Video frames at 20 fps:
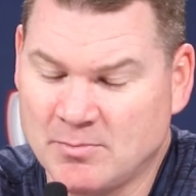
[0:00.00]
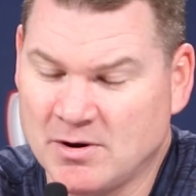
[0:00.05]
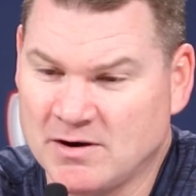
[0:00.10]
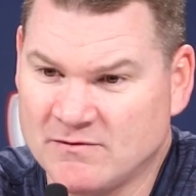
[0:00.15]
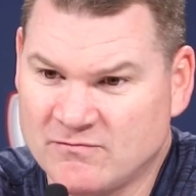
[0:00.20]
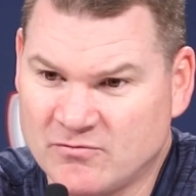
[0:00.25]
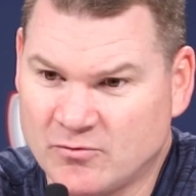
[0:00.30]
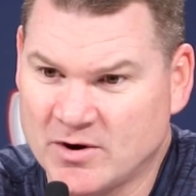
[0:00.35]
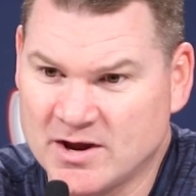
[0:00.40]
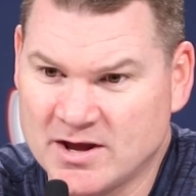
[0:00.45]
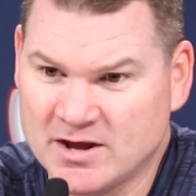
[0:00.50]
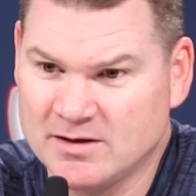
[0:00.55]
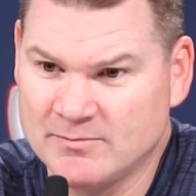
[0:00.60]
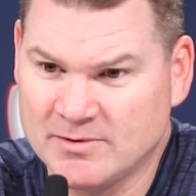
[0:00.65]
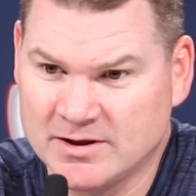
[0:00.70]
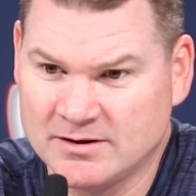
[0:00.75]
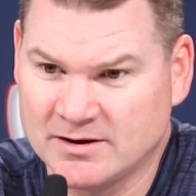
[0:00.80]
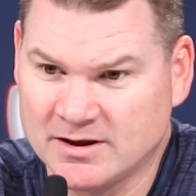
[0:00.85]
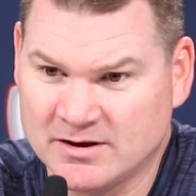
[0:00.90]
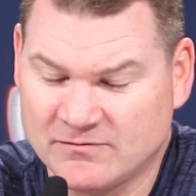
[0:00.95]
above
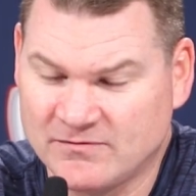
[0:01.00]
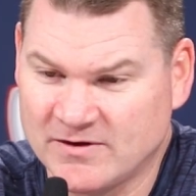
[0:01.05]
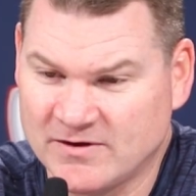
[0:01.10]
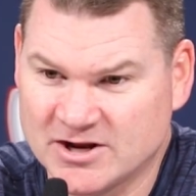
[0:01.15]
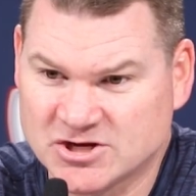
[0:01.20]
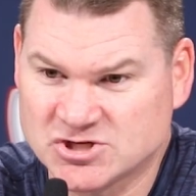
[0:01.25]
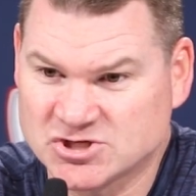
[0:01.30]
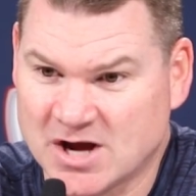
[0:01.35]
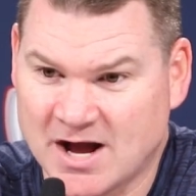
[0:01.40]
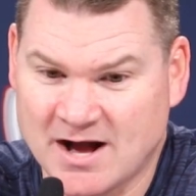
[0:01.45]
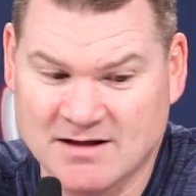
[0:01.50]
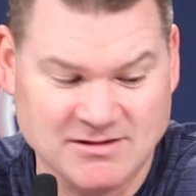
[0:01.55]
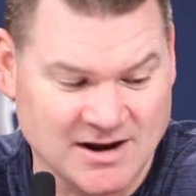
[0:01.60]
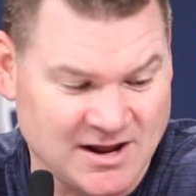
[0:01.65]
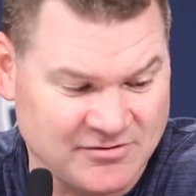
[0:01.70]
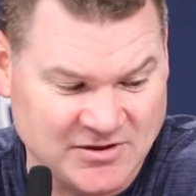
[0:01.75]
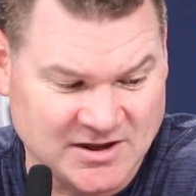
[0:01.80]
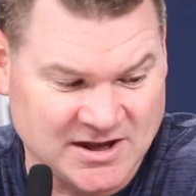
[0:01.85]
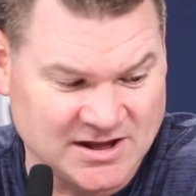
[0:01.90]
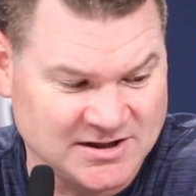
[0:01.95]
rim and, and finish shots.
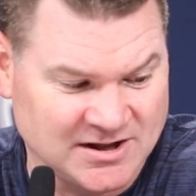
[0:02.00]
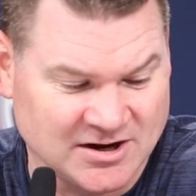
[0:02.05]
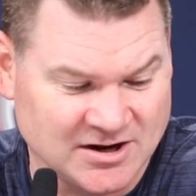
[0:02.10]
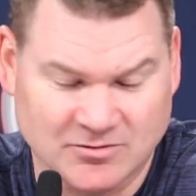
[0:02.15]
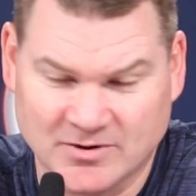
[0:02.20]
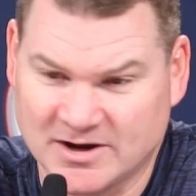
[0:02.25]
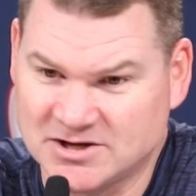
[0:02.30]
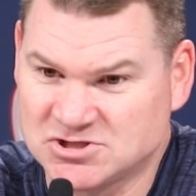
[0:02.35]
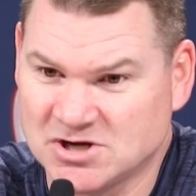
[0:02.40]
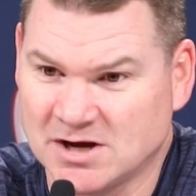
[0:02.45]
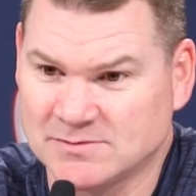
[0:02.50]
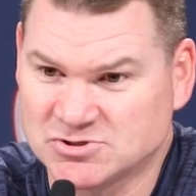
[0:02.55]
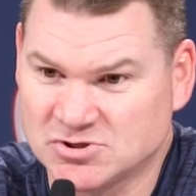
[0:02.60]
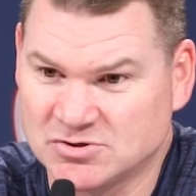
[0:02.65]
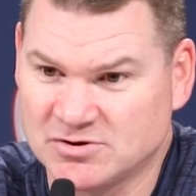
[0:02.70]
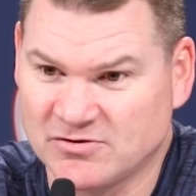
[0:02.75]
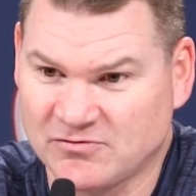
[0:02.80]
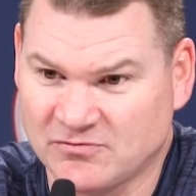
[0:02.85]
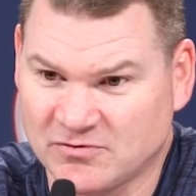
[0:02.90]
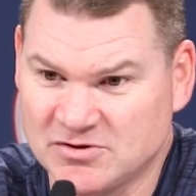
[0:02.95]
And I think he did a great job
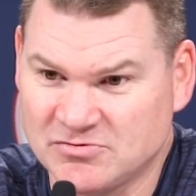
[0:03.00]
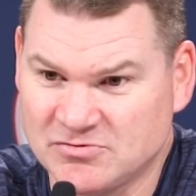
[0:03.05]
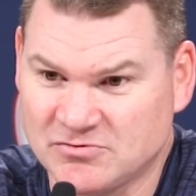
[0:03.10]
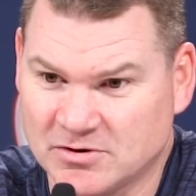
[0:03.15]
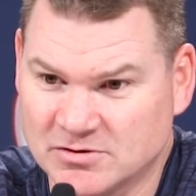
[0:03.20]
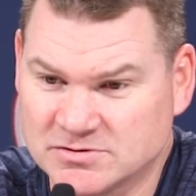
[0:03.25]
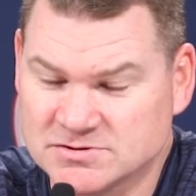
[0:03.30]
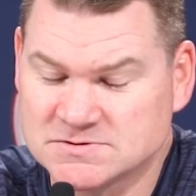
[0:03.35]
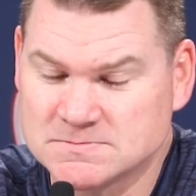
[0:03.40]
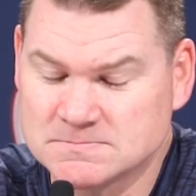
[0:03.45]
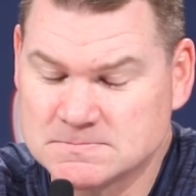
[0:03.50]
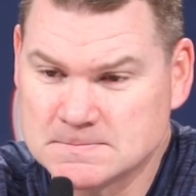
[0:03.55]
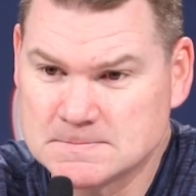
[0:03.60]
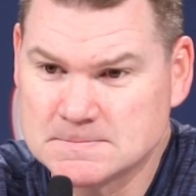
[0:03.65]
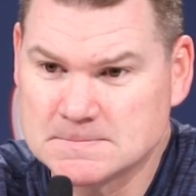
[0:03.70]
shooting his free throws.